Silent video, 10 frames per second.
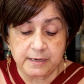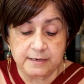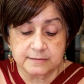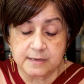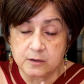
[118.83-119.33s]
it
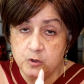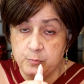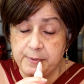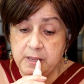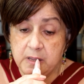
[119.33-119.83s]
is not
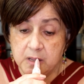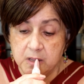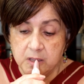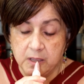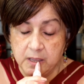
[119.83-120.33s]
goopy.
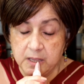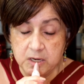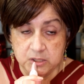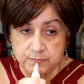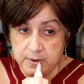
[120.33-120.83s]
It
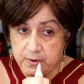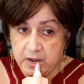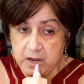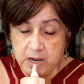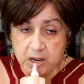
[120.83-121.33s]
is
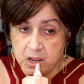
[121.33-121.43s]
very